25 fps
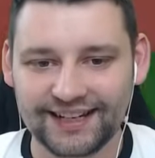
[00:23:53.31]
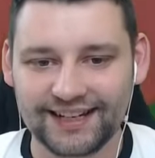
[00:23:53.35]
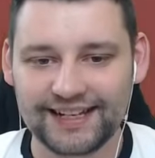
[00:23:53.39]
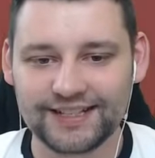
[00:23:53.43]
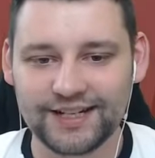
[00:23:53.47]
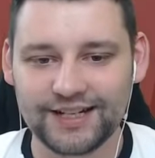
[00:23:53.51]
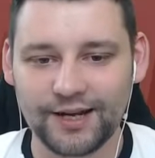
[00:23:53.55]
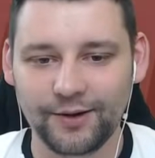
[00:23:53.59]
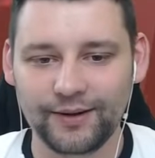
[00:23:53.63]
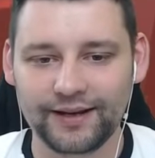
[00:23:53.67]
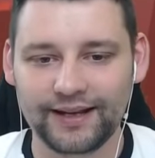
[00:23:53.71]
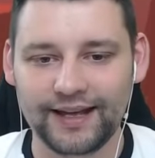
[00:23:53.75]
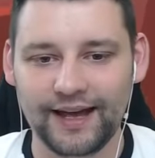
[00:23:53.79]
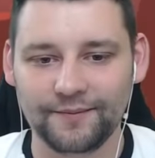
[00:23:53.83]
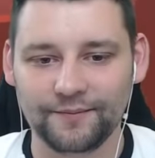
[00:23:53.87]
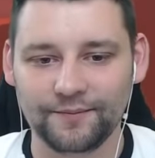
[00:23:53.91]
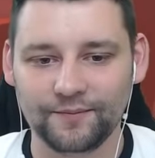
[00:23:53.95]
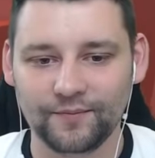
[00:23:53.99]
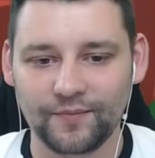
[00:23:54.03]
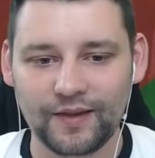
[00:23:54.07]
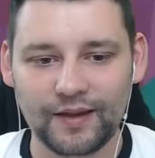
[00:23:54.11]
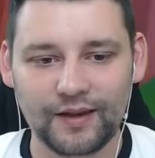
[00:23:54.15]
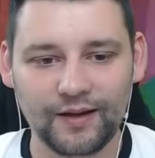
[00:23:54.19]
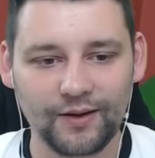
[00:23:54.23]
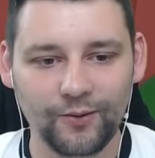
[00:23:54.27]
Let's go again.
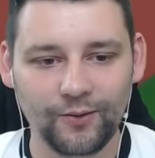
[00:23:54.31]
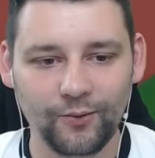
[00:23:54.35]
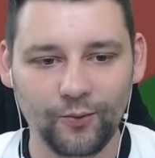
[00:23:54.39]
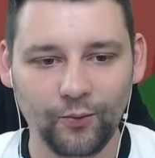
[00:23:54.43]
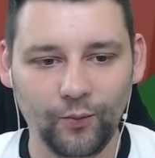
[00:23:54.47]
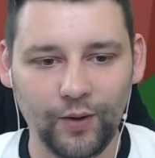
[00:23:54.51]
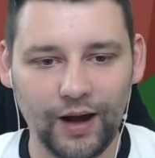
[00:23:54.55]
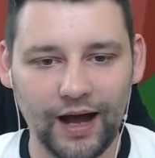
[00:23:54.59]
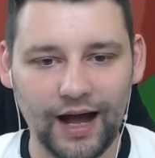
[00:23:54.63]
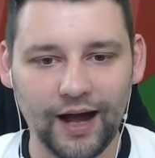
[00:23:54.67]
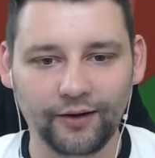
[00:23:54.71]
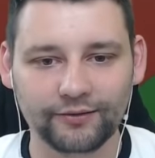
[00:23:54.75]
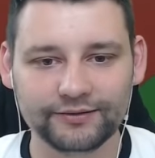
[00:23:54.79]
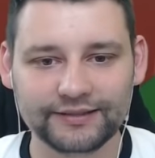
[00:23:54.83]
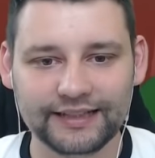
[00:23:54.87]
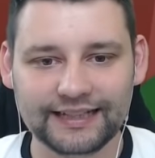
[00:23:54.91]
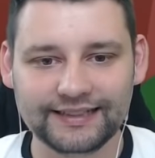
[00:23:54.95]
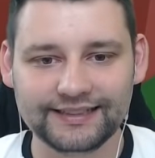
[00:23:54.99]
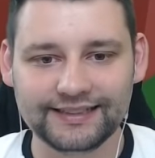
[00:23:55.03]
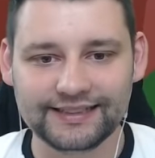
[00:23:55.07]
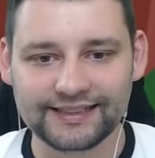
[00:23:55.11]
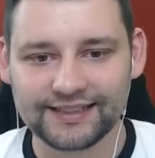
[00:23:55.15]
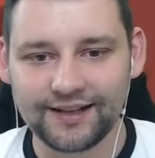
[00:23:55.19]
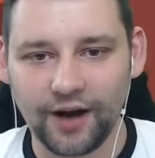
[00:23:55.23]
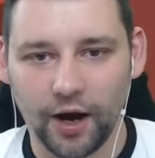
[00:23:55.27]
Wow,
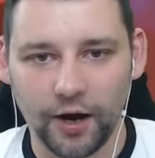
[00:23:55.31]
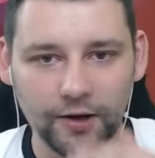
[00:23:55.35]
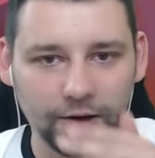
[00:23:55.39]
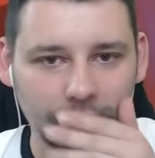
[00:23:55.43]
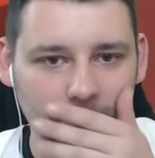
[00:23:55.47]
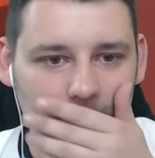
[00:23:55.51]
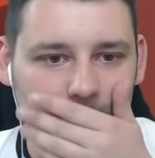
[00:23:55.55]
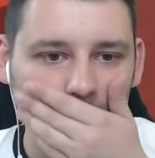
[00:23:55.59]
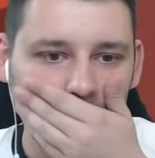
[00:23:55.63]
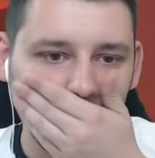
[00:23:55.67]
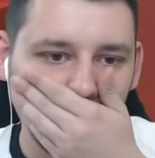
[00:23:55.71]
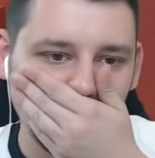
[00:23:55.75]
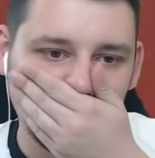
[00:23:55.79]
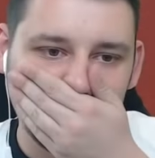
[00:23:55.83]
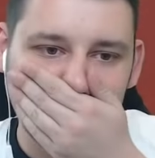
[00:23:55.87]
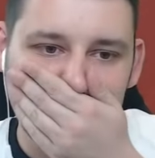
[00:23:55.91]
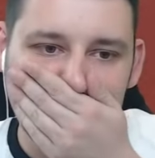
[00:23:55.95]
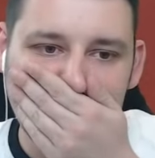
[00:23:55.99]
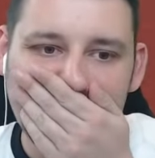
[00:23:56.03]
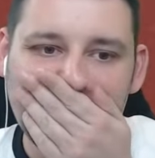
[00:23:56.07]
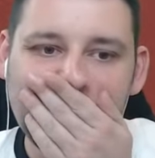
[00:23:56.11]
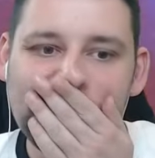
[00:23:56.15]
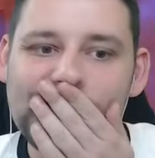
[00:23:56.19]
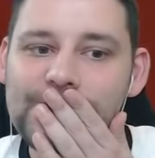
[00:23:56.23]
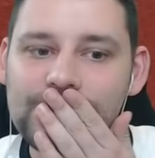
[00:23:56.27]
this is kind of cool.
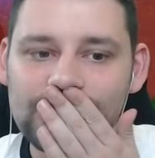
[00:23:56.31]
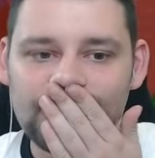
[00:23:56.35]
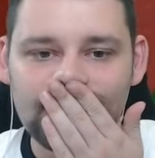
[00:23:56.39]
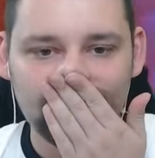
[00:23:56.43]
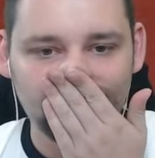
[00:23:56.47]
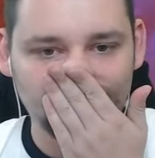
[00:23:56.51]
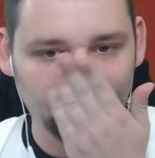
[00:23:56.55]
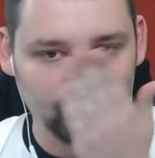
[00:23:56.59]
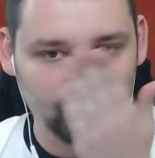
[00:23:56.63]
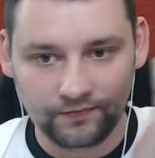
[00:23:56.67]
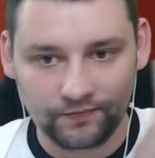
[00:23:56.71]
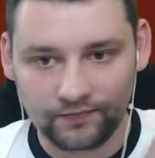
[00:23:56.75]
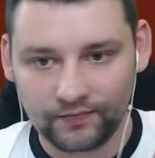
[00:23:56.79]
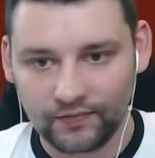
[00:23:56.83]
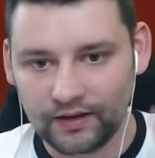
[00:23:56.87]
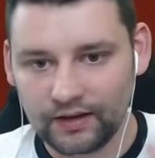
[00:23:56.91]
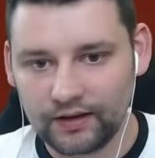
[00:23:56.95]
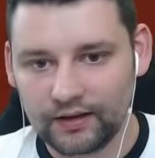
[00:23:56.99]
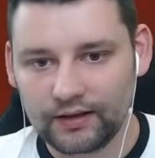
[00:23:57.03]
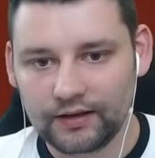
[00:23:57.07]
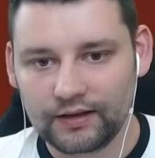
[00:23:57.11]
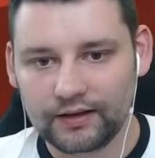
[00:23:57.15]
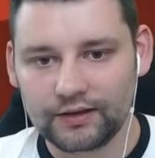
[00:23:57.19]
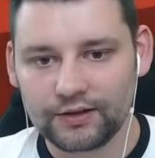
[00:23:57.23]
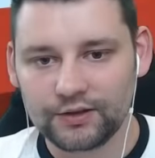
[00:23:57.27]

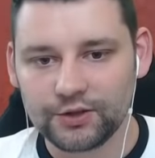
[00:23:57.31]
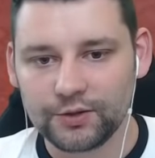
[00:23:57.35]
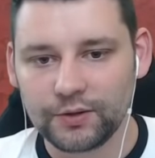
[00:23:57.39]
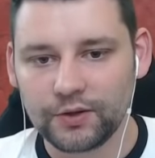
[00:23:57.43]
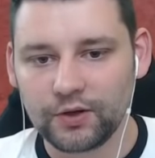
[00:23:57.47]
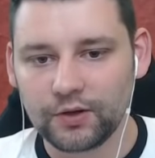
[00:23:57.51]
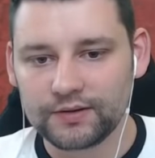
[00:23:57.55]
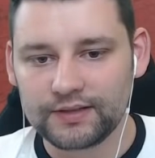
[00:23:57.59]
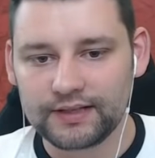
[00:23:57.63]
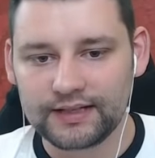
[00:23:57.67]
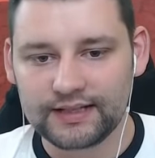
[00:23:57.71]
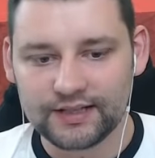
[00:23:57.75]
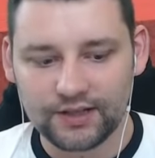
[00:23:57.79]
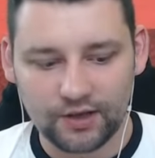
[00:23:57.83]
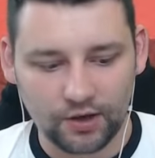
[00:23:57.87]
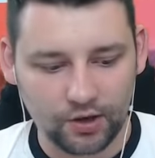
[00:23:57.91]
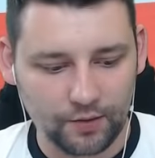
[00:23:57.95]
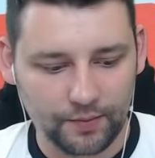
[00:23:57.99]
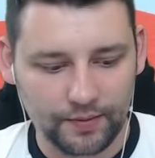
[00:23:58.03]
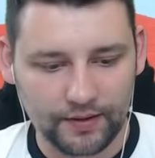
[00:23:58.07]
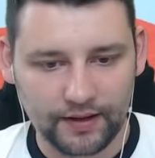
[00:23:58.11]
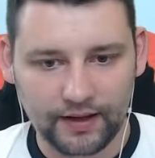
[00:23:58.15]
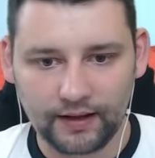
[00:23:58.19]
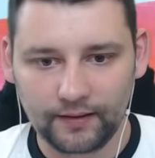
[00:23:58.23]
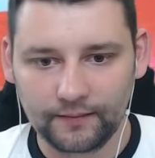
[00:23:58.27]
Should we go to this guy
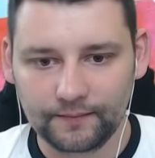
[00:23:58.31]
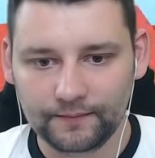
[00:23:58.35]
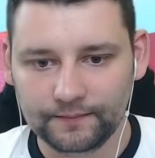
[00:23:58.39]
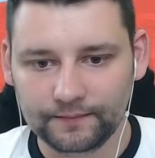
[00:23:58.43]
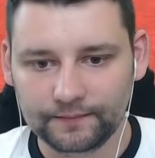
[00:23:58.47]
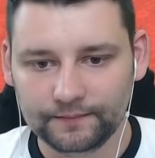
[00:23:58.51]
up here?